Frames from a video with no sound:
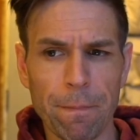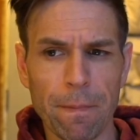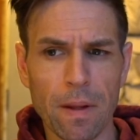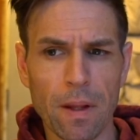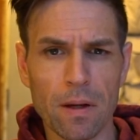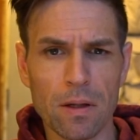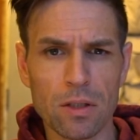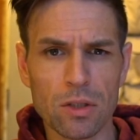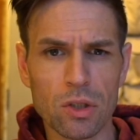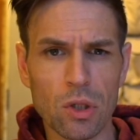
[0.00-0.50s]

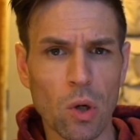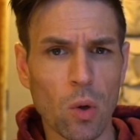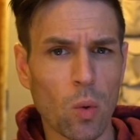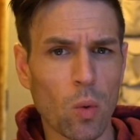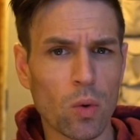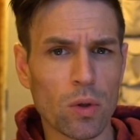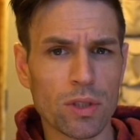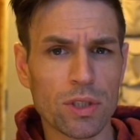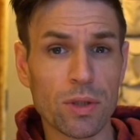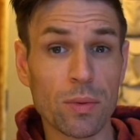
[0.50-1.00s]
So
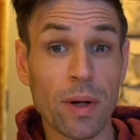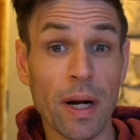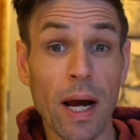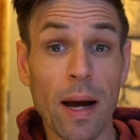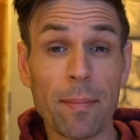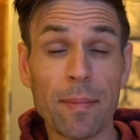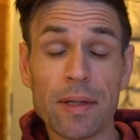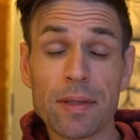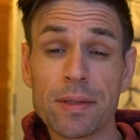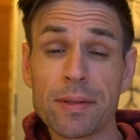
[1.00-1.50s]
we'll see what
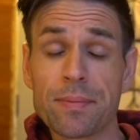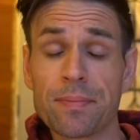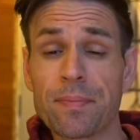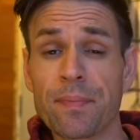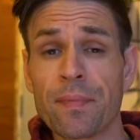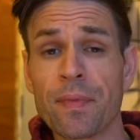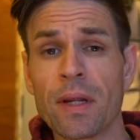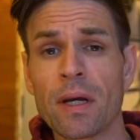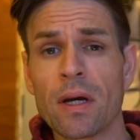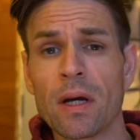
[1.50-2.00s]
happens.
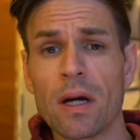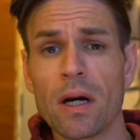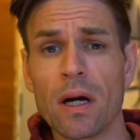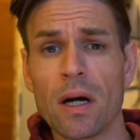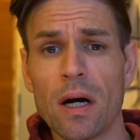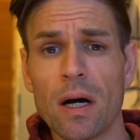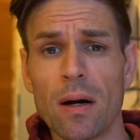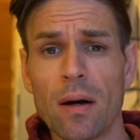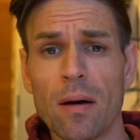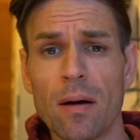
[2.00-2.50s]

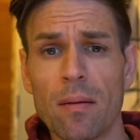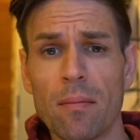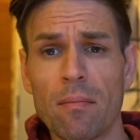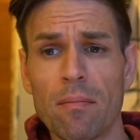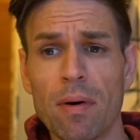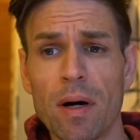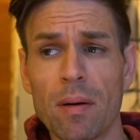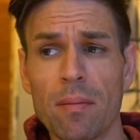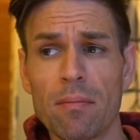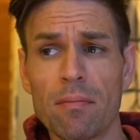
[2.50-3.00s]

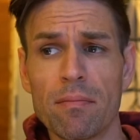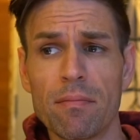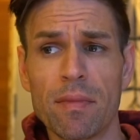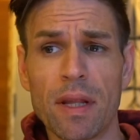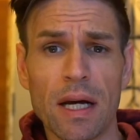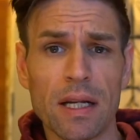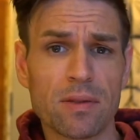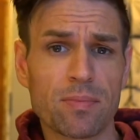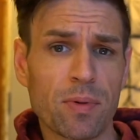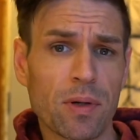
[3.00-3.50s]
But
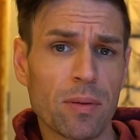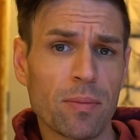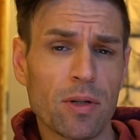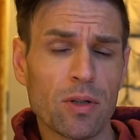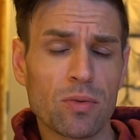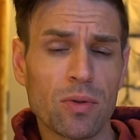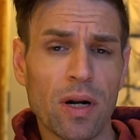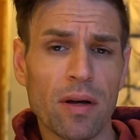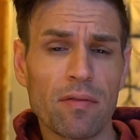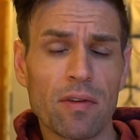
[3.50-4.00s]
that's pretty
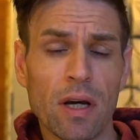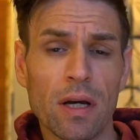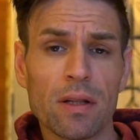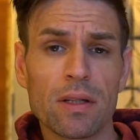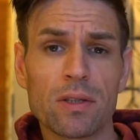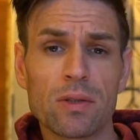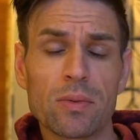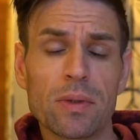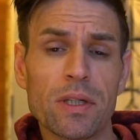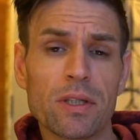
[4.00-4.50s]
much what I've done
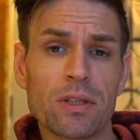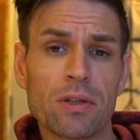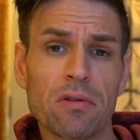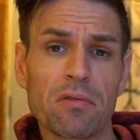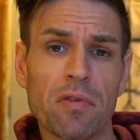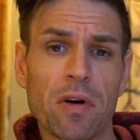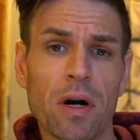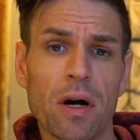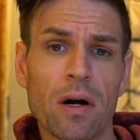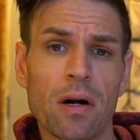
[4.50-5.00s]
this week so
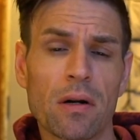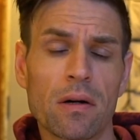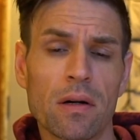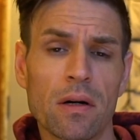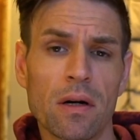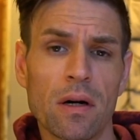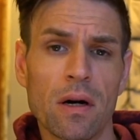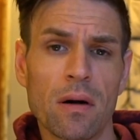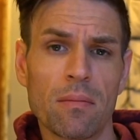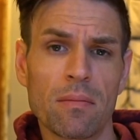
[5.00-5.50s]
far,
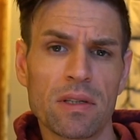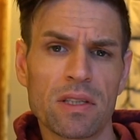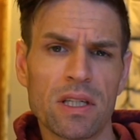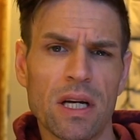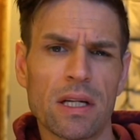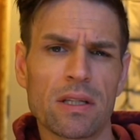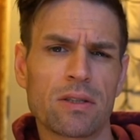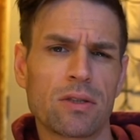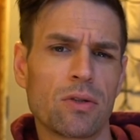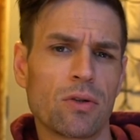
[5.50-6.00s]

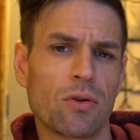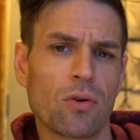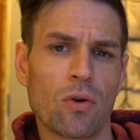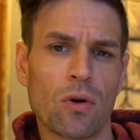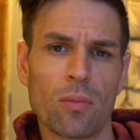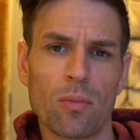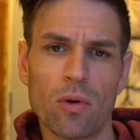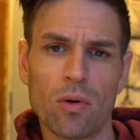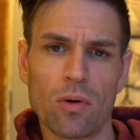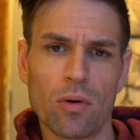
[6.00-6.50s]
besides the
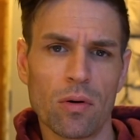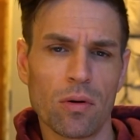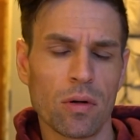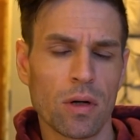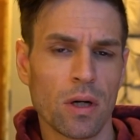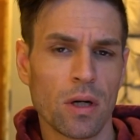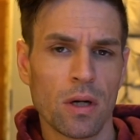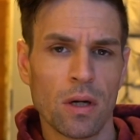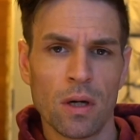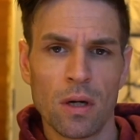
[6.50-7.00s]
normal
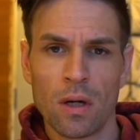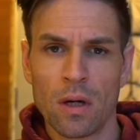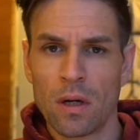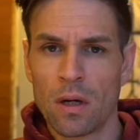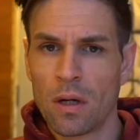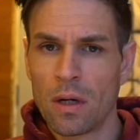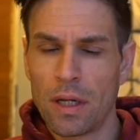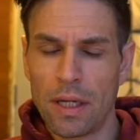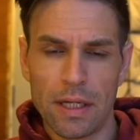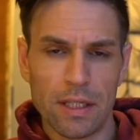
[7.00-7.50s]

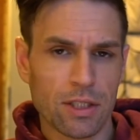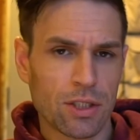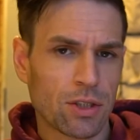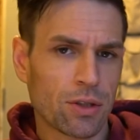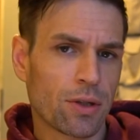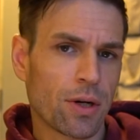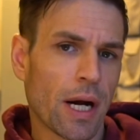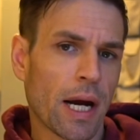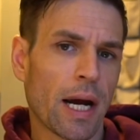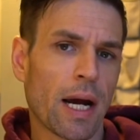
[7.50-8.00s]

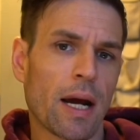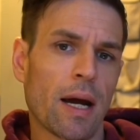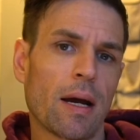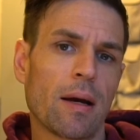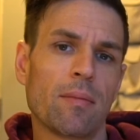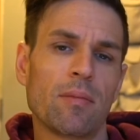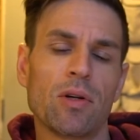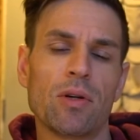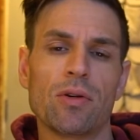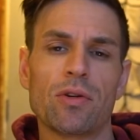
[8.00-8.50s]

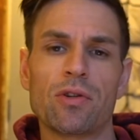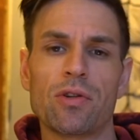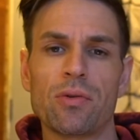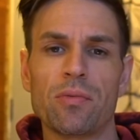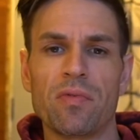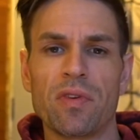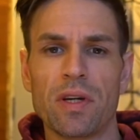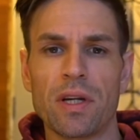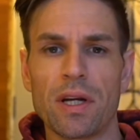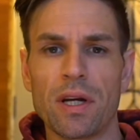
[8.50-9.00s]
Instagram, YouTube
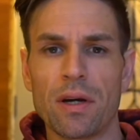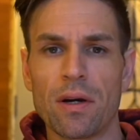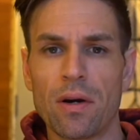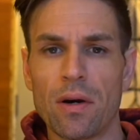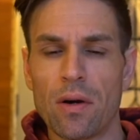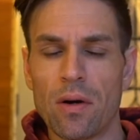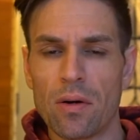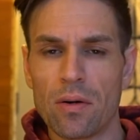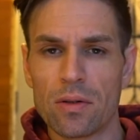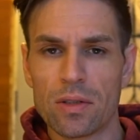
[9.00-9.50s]

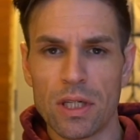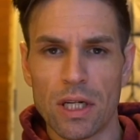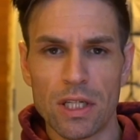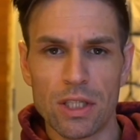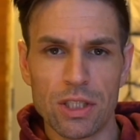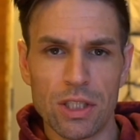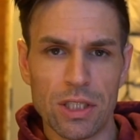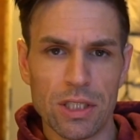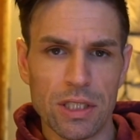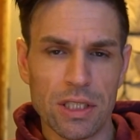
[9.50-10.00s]
videos,
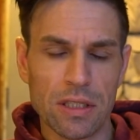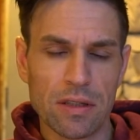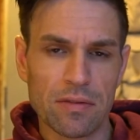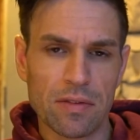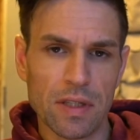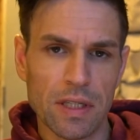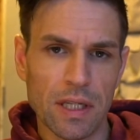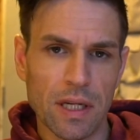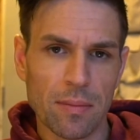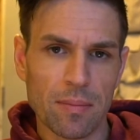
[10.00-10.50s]

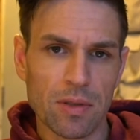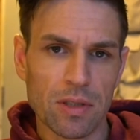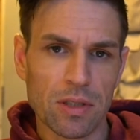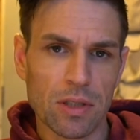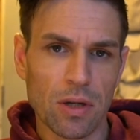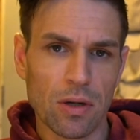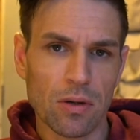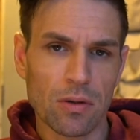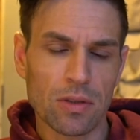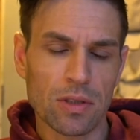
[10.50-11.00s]
IGTV
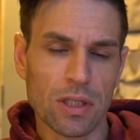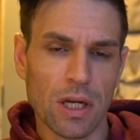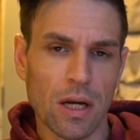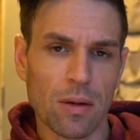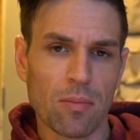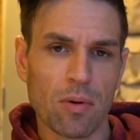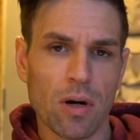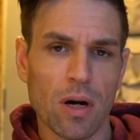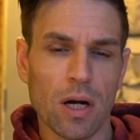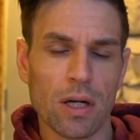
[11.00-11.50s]
episodes,
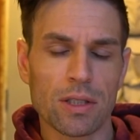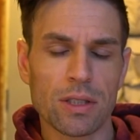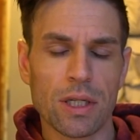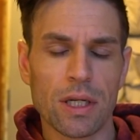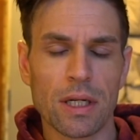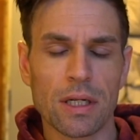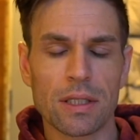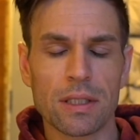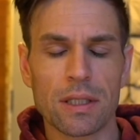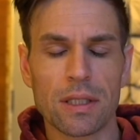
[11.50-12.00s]
side project,